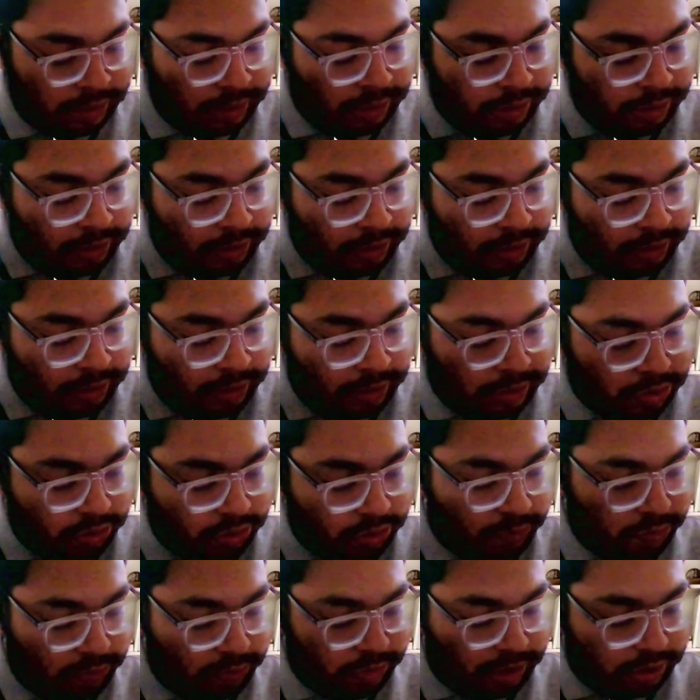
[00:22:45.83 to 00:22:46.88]
So we have to
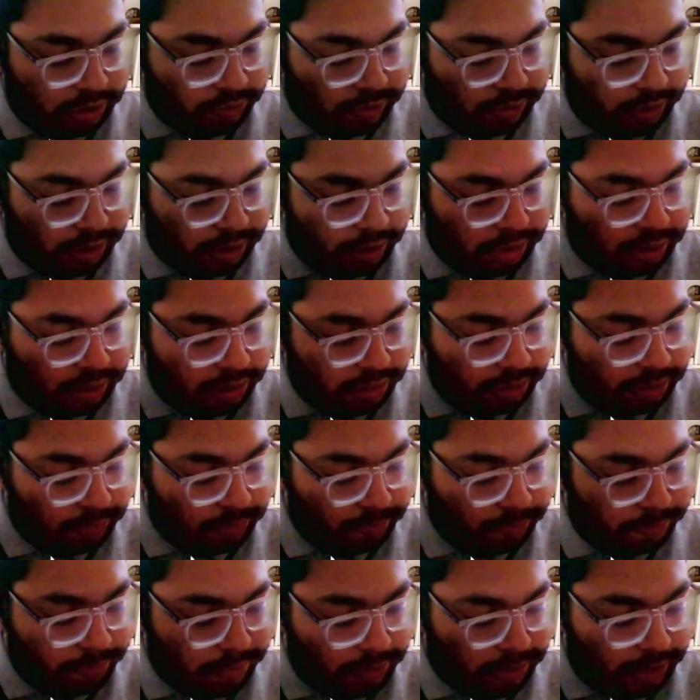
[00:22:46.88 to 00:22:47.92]
calculate the
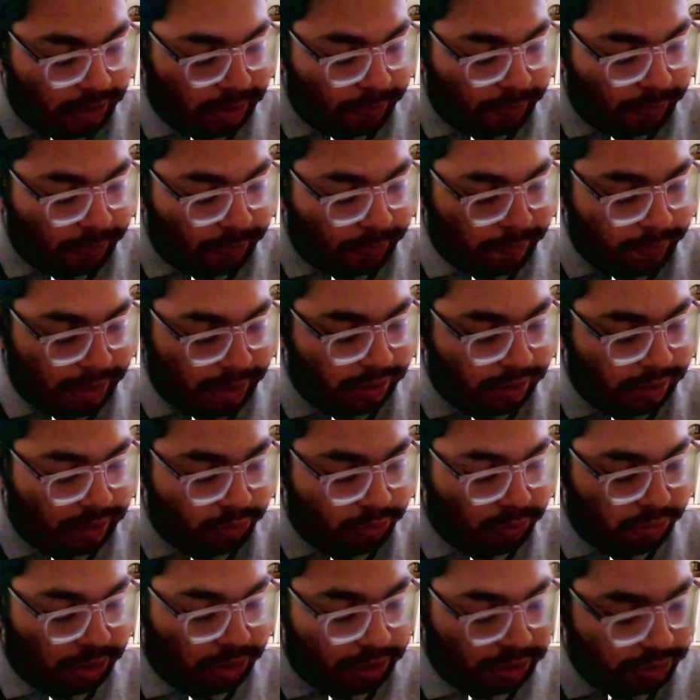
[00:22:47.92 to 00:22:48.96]
joint biaxial
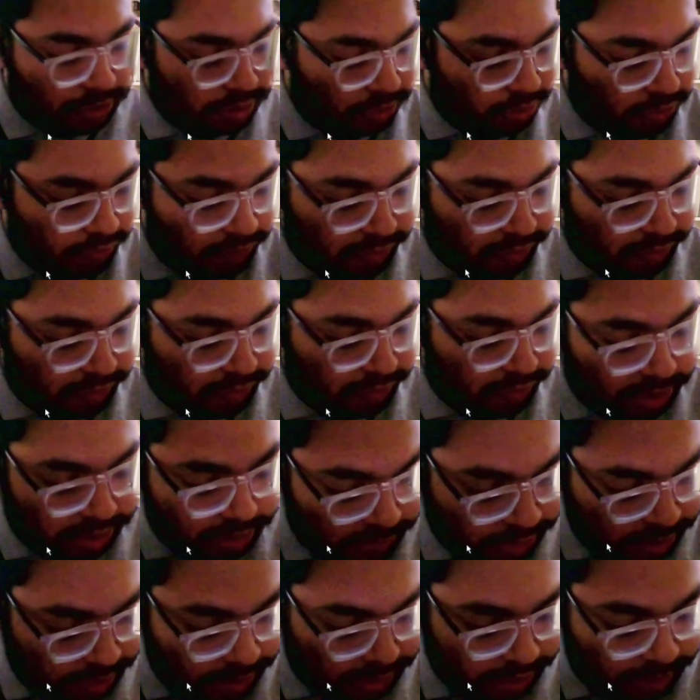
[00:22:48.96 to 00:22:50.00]
correlation coefficient.
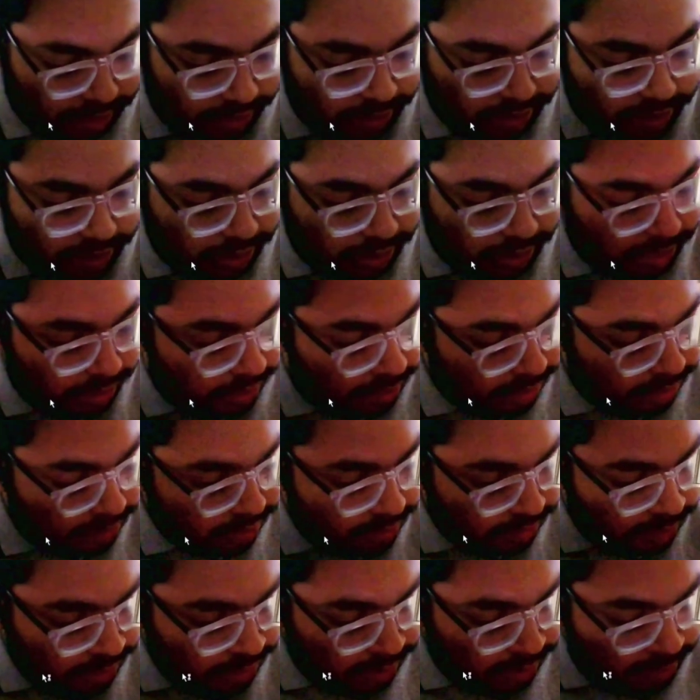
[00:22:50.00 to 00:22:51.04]
And here it is
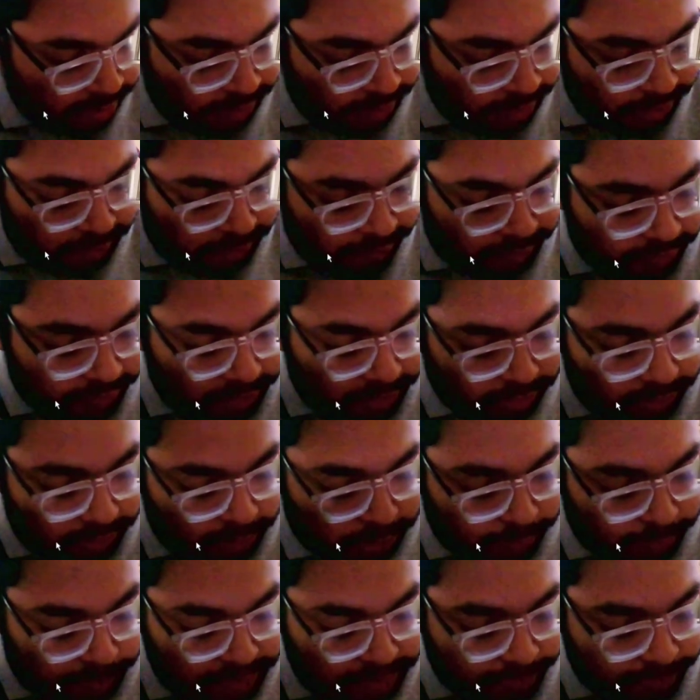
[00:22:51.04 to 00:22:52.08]
found to
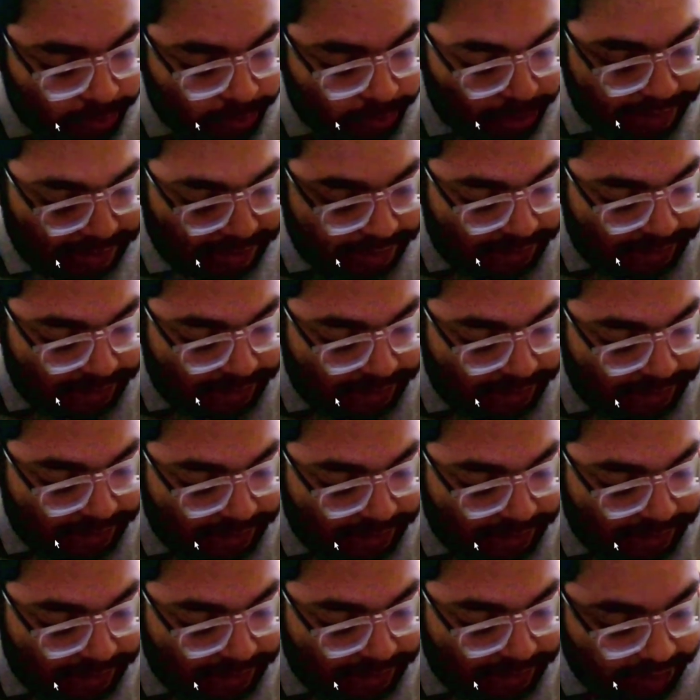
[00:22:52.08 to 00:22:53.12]
be 0.7.
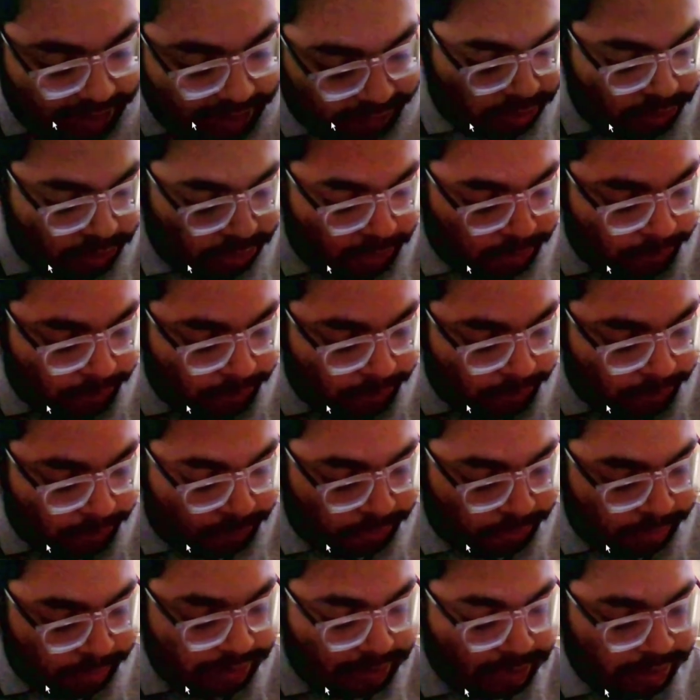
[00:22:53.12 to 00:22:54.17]
So
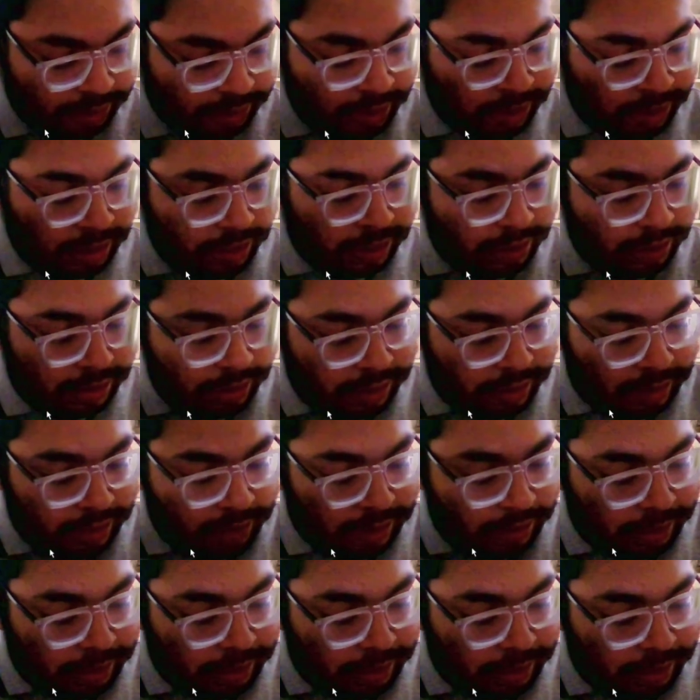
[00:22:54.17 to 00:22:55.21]
this
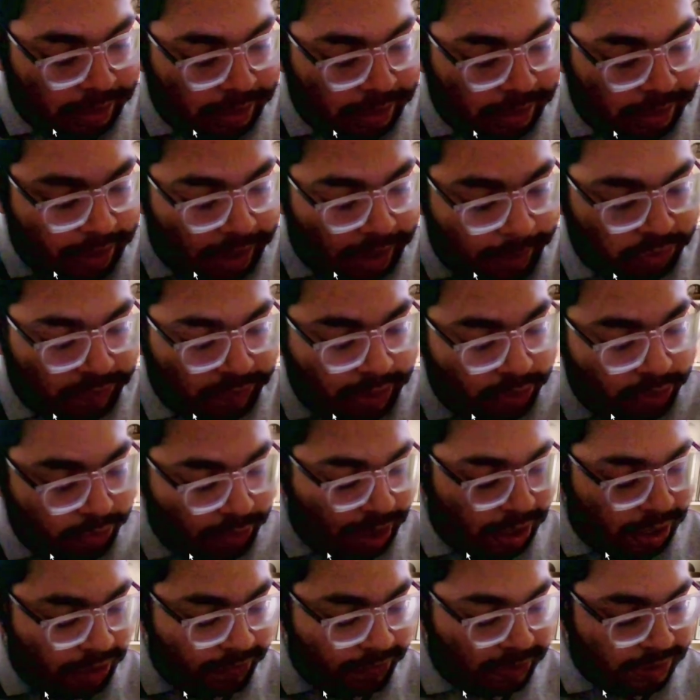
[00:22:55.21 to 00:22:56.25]
absolute value
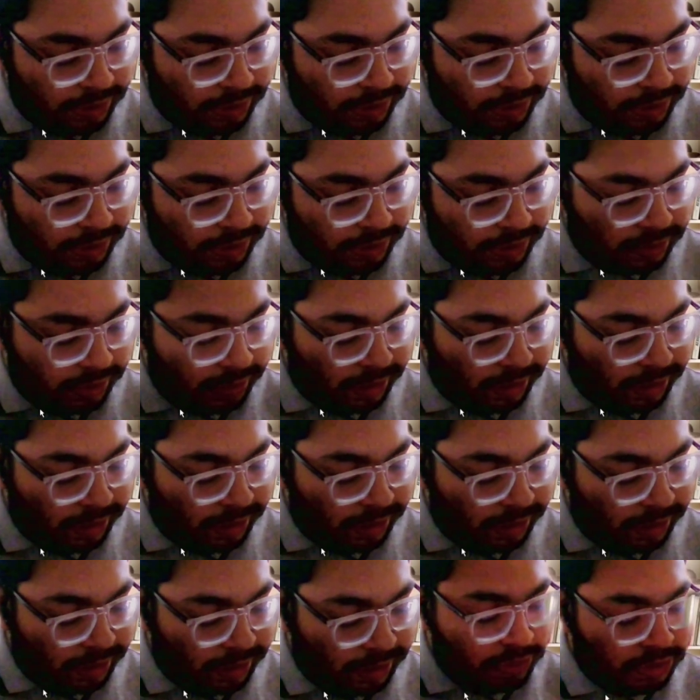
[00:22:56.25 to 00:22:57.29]
always range between
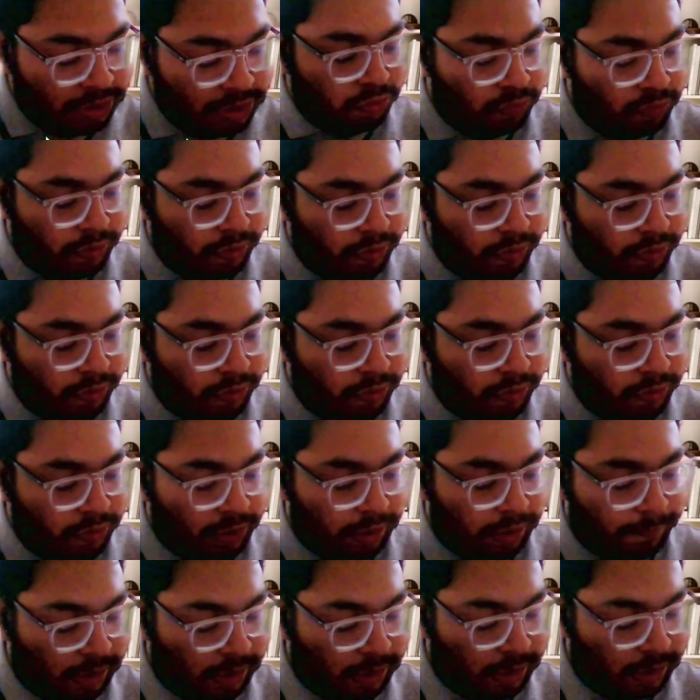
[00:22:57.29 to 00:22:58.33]
0 to 1.
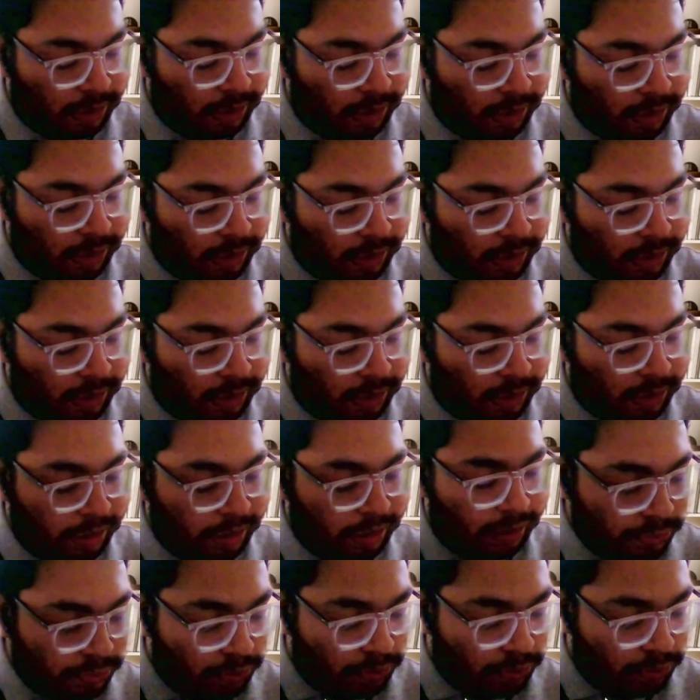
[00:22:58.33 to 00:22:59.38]
If it is not
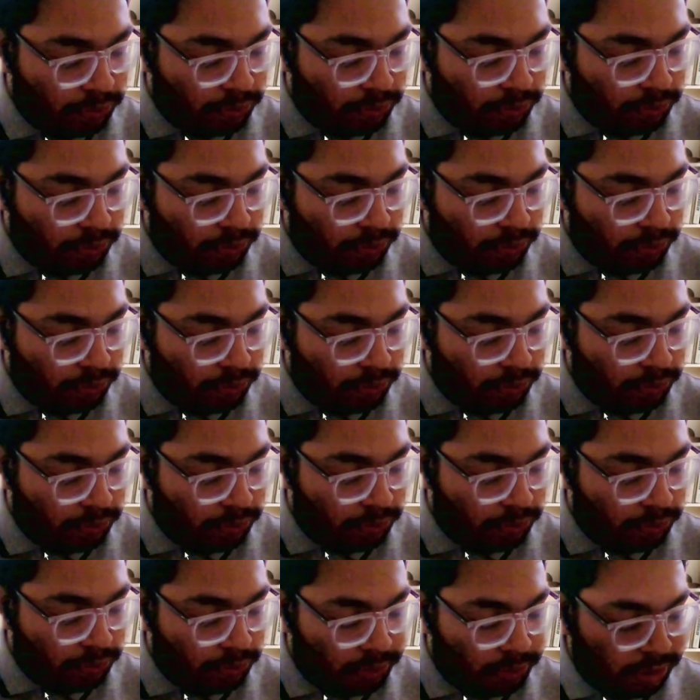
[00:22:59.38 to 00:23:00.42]
absolute, it can range
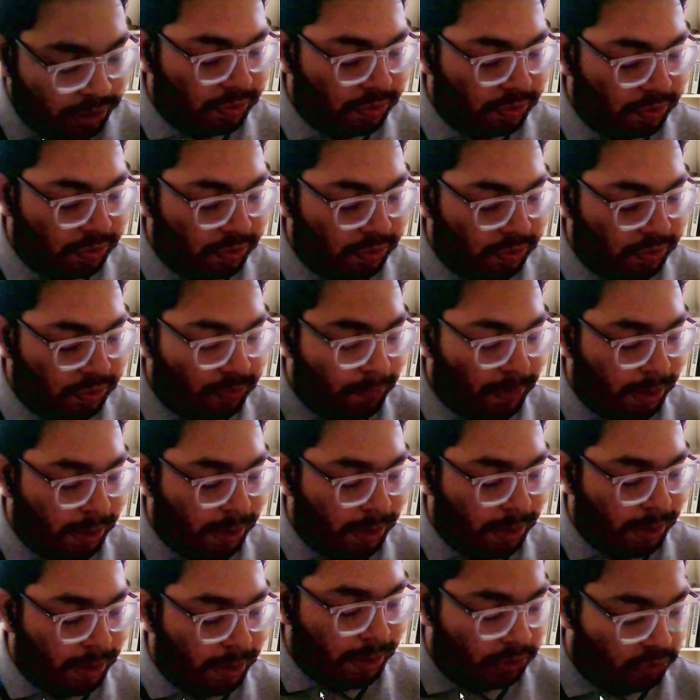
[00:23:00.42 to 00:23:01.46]
between minus 1 to 1.
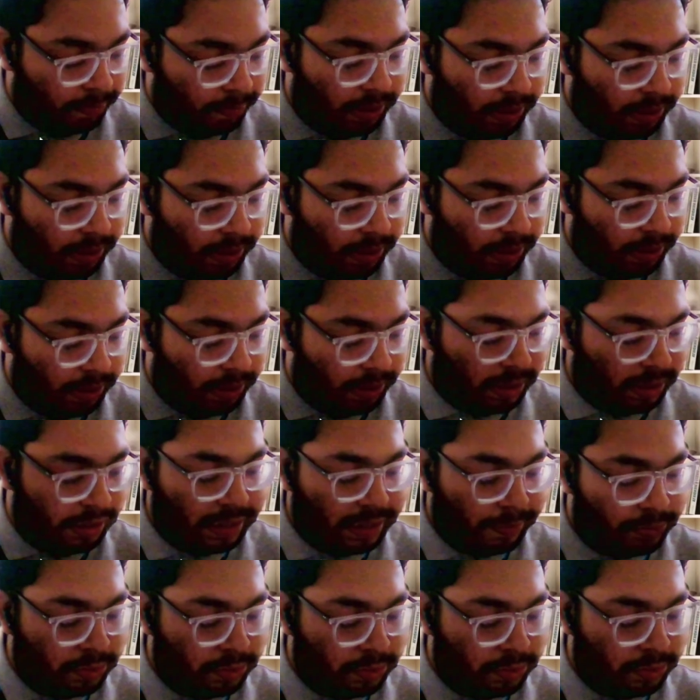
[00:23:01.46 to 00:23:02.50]
But since it's
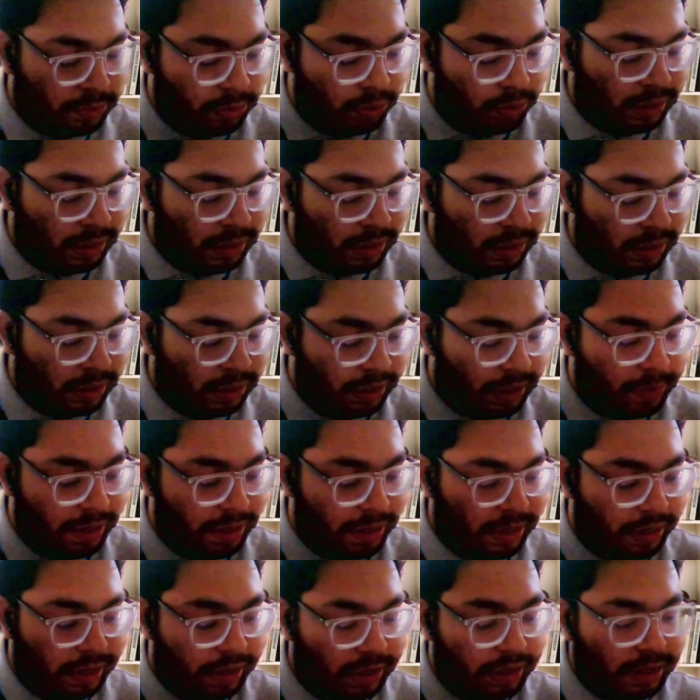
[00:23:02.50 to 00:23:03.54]
absolute, it cannot be
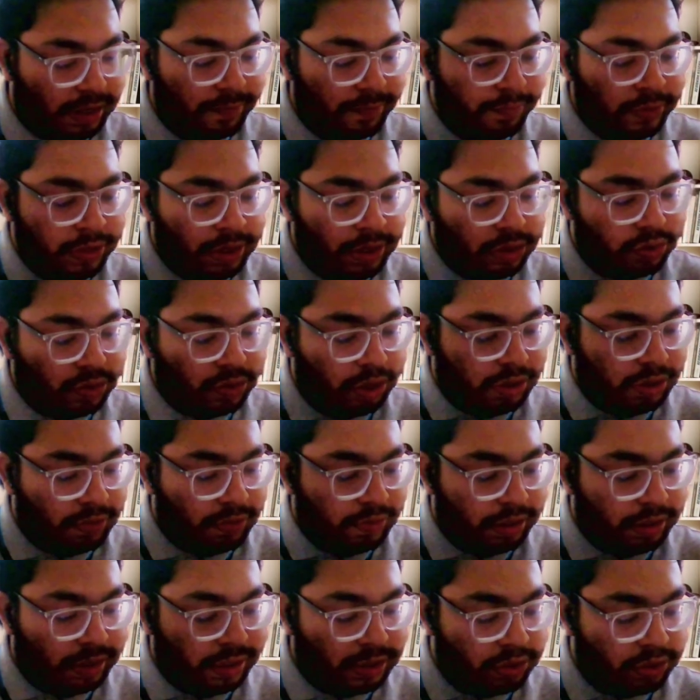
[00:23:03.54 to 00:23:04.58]
negative. So it will
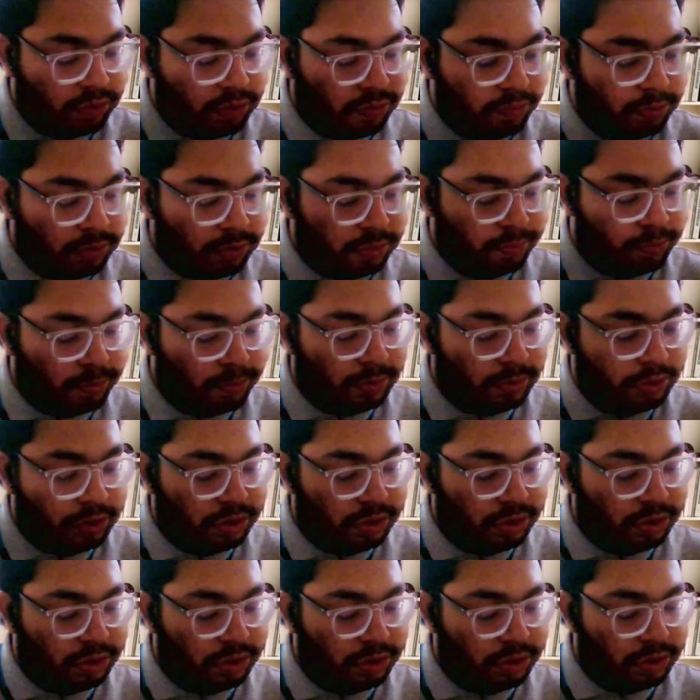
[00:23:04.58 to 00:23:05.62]
range to 0
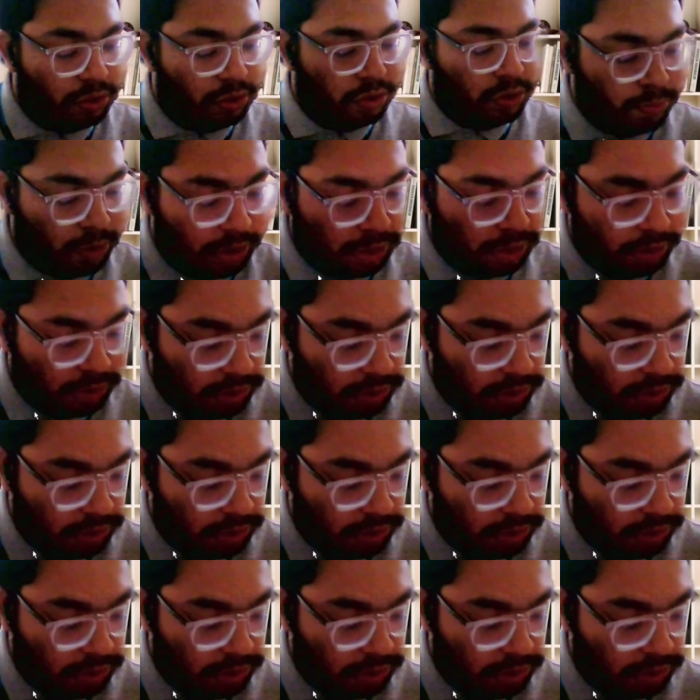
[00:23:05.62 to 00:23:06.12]
to 1.